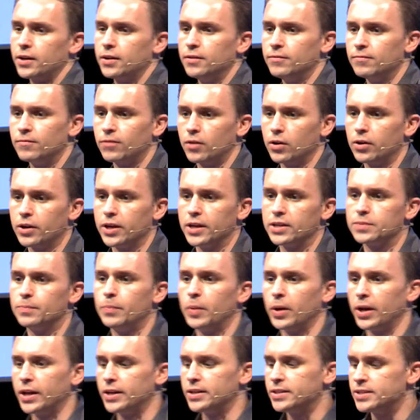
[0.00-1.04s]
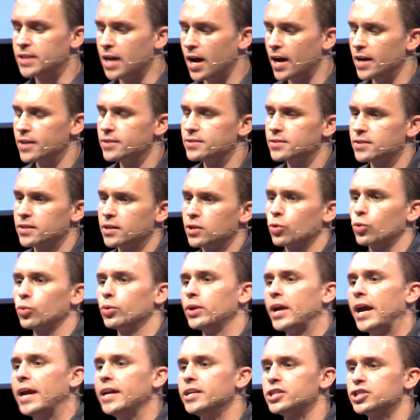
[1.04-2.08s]
convert it, but it does. The
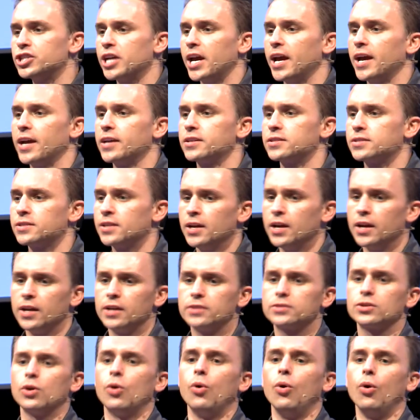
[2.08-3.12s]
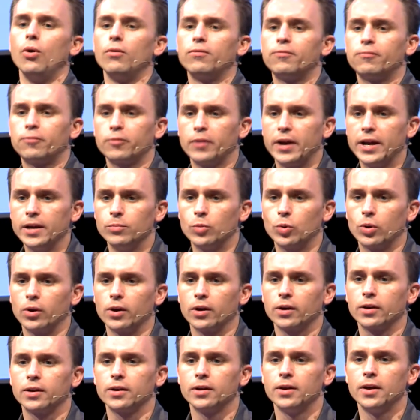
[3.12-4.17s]
Create.js is a whole
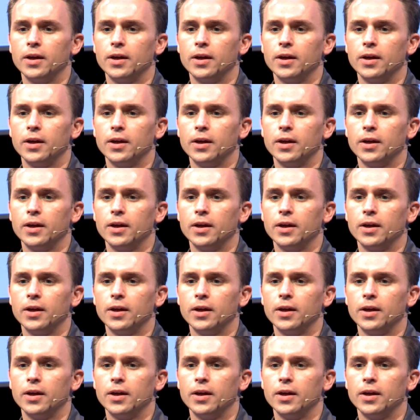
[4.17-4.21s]
framework